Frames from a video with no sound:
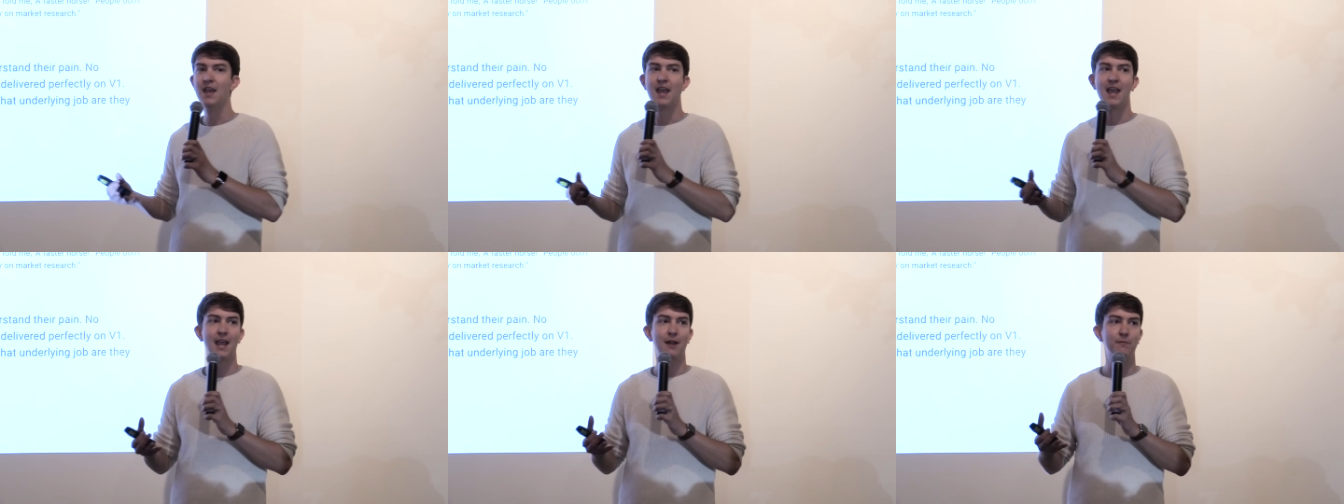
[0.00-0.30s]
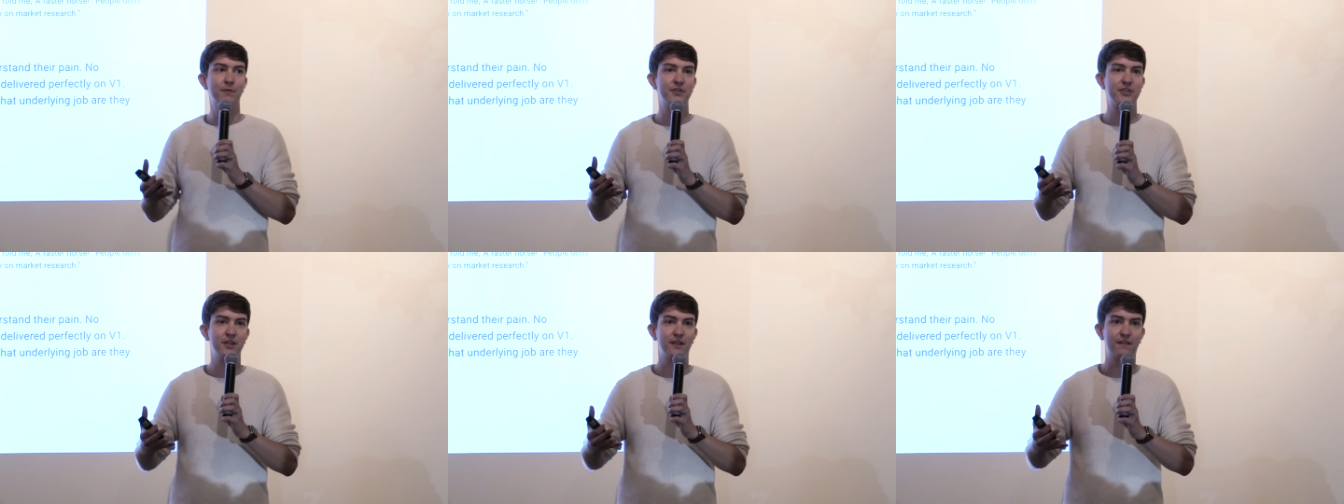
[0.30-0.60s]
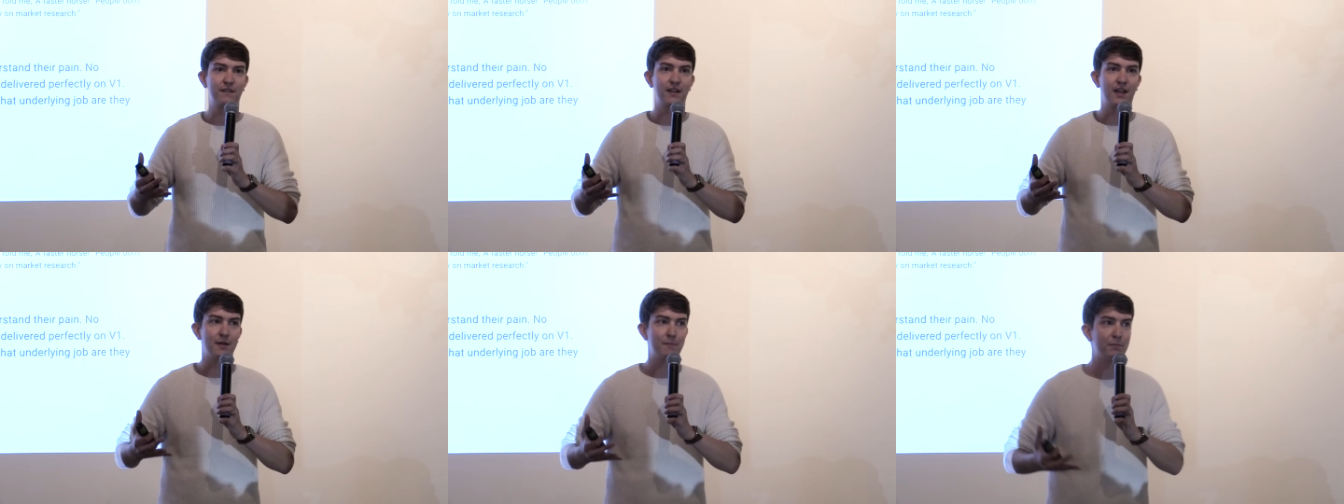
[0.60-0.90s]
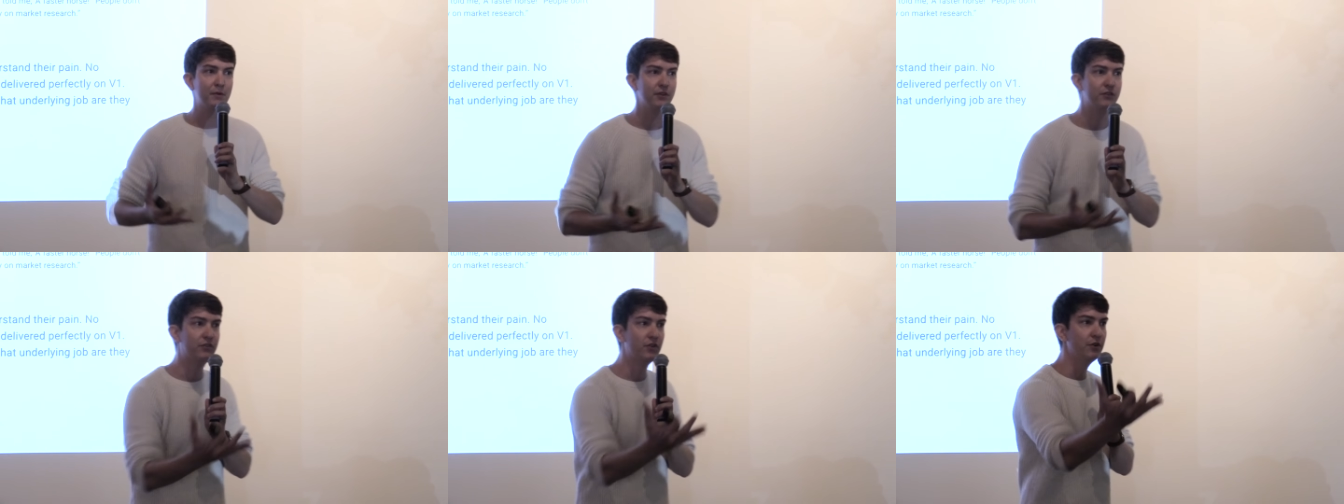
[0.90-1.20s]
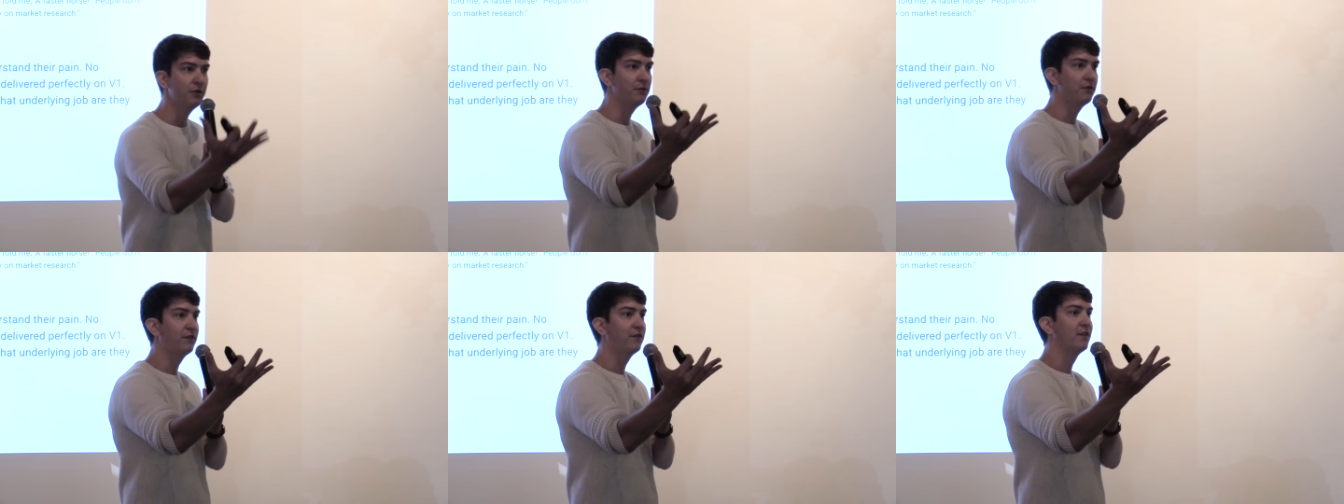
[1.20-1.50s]
and would just like
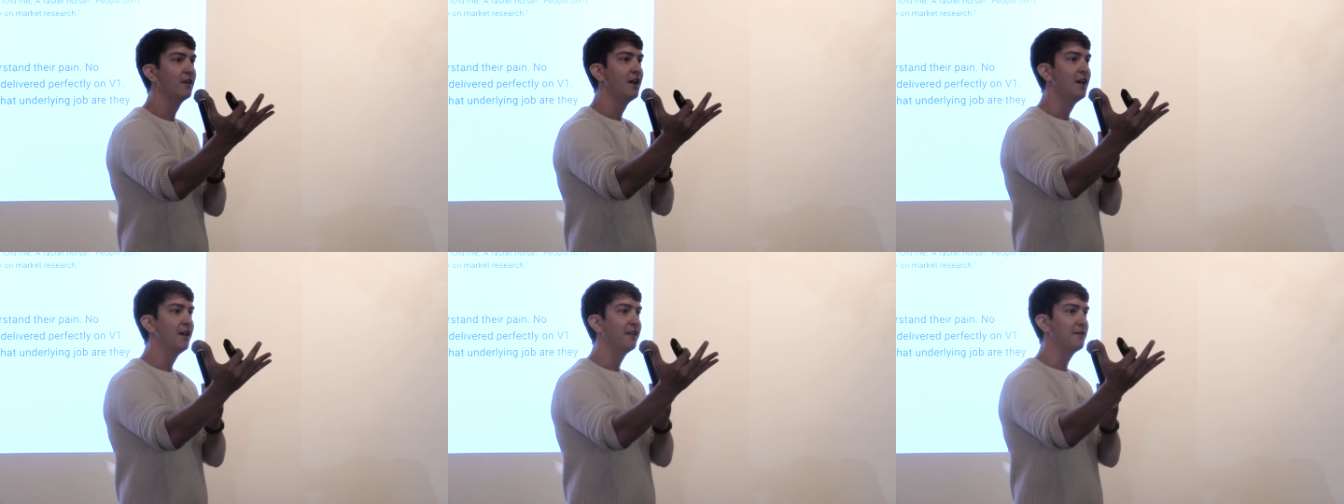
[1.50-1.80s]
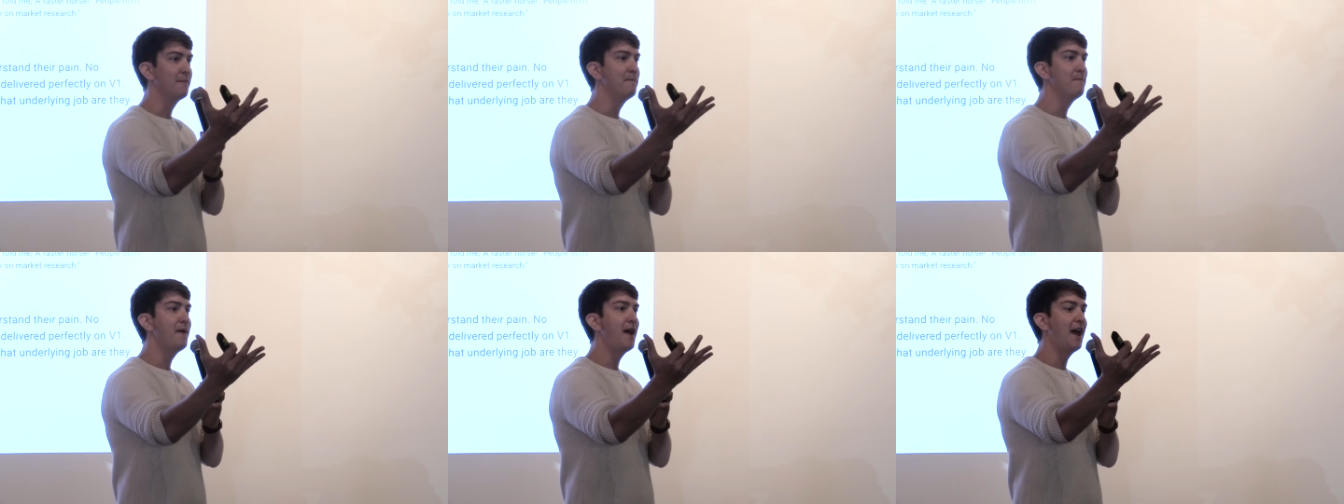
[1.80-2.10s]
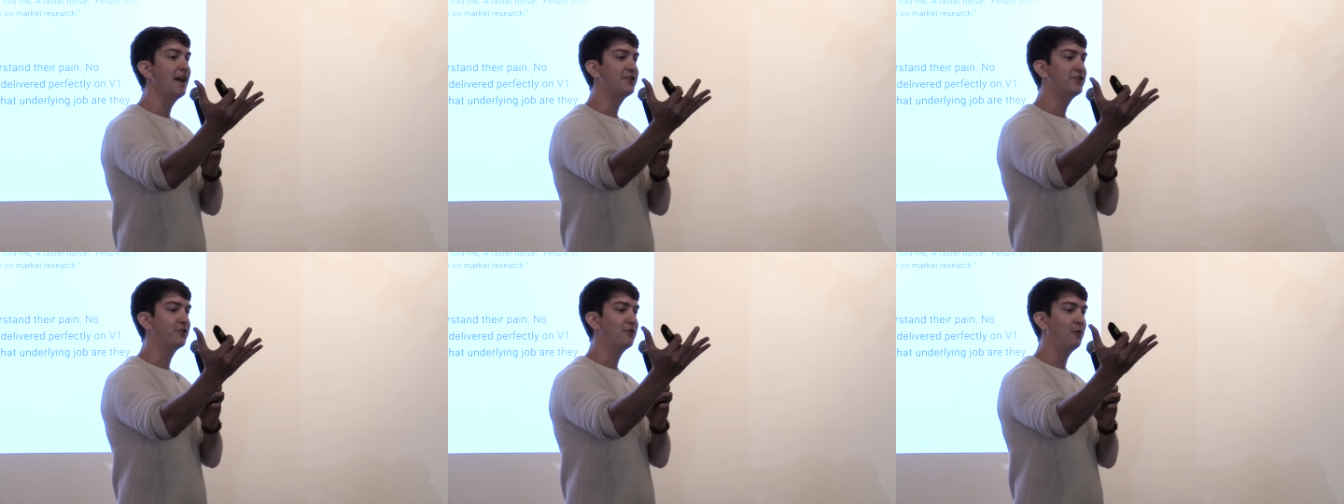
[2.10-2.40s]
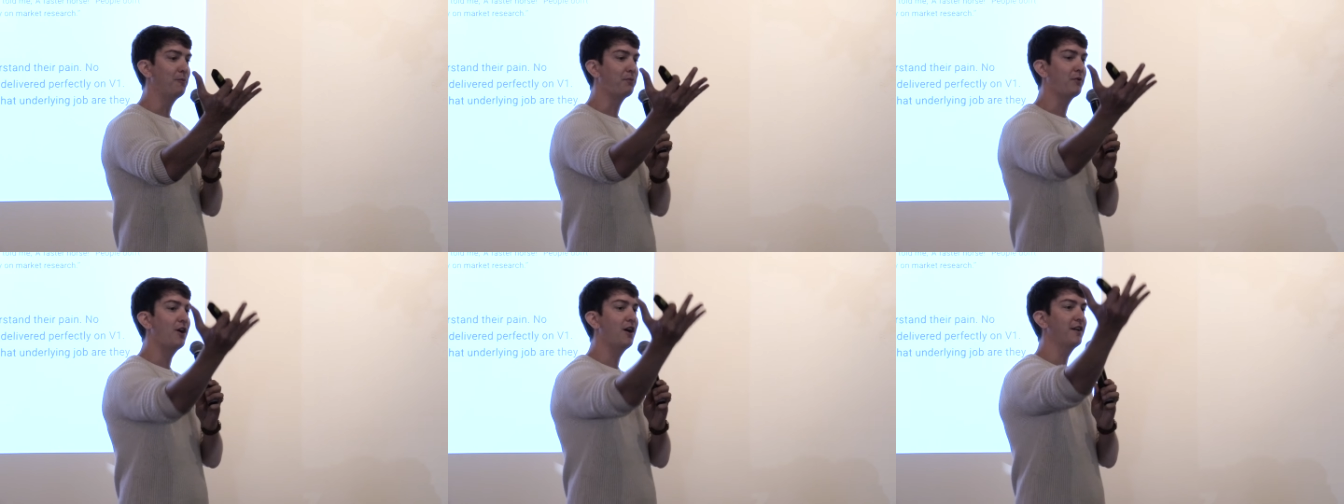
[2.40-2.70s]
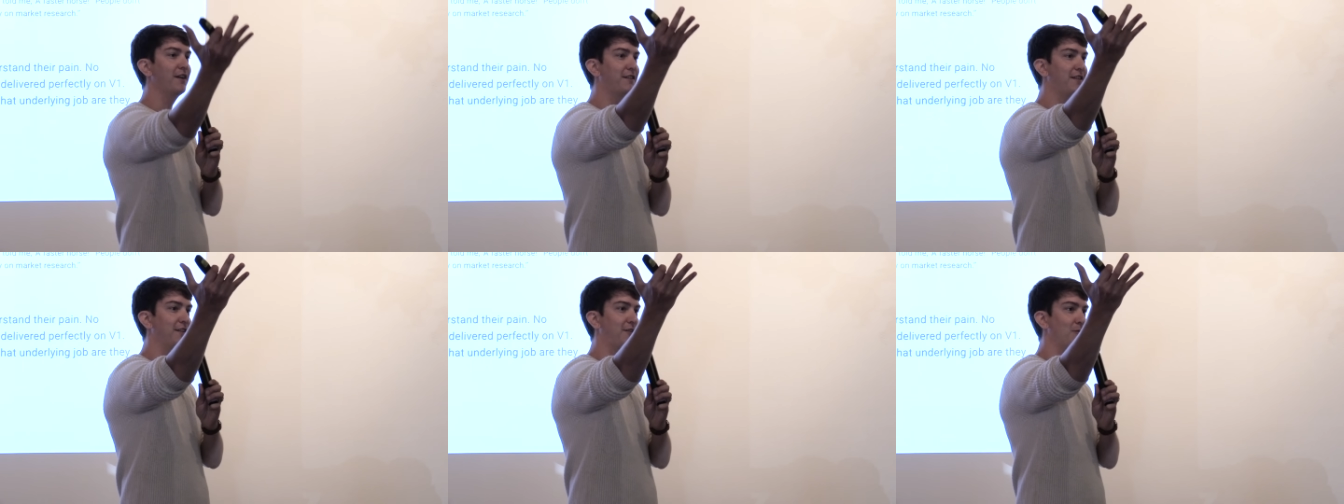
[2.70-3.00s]
produce the magical
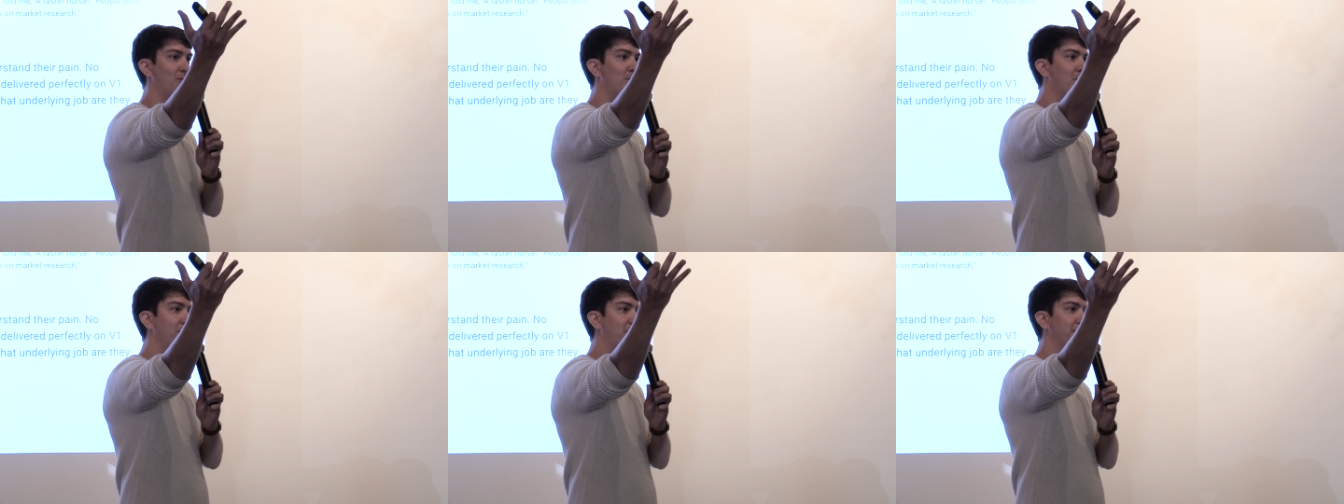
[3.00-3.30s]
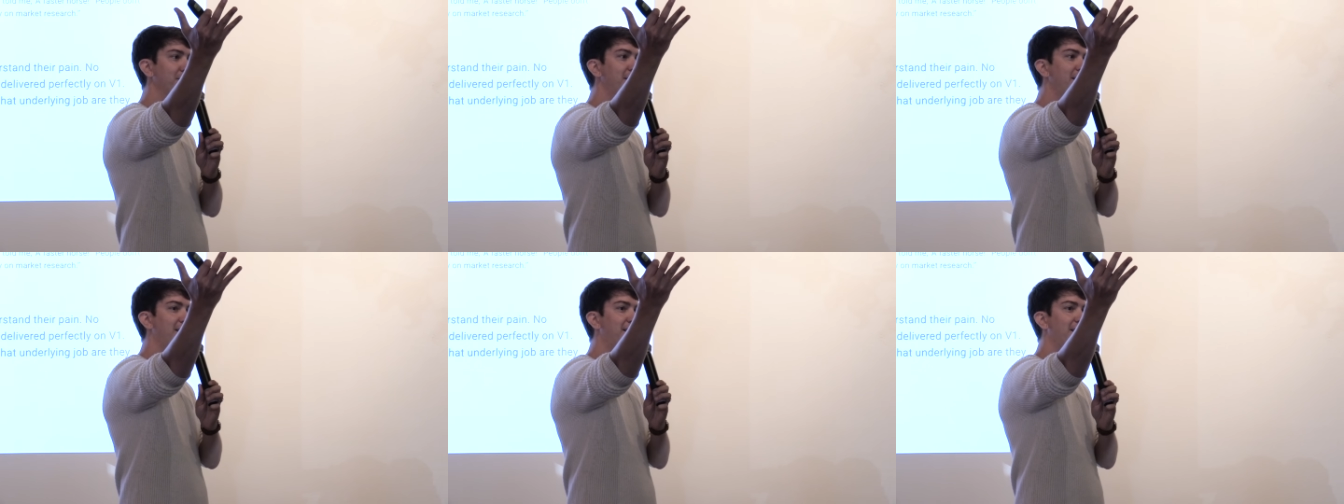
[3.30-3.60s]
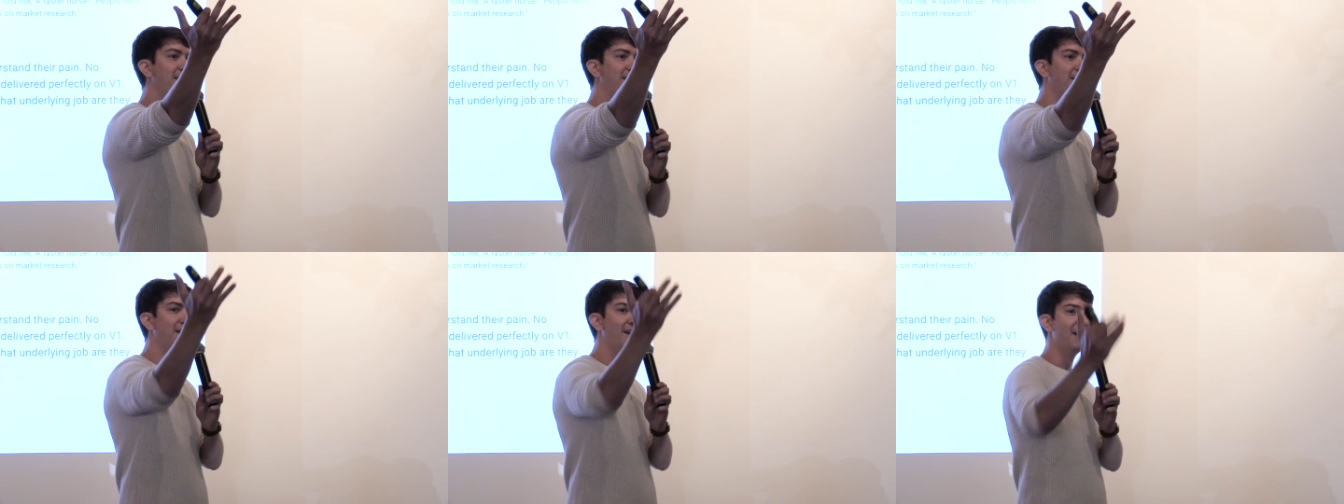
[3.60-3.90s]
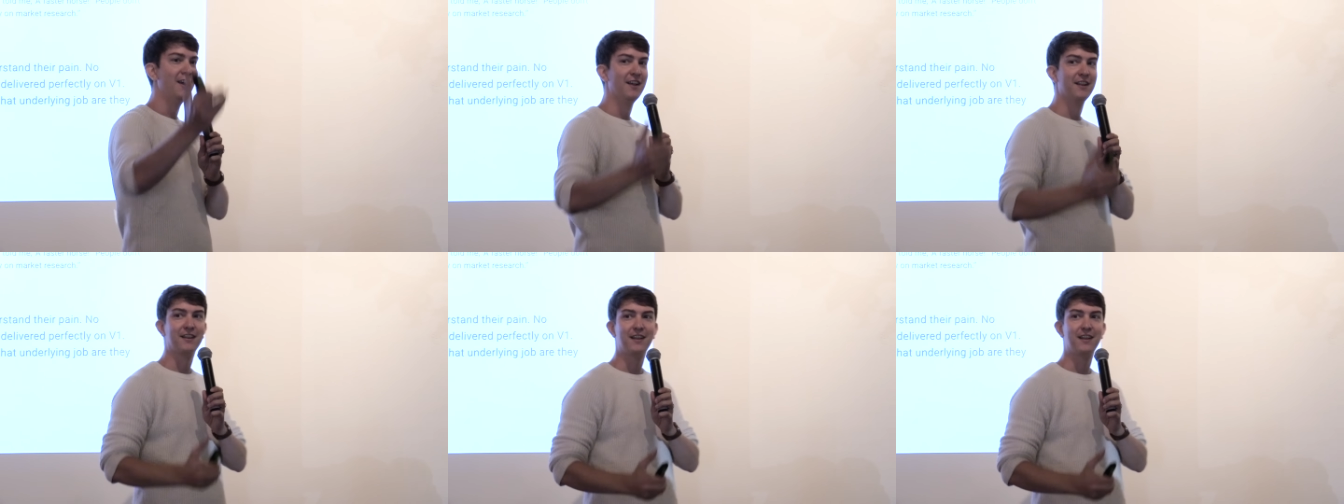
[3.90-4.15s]
product that the world needed,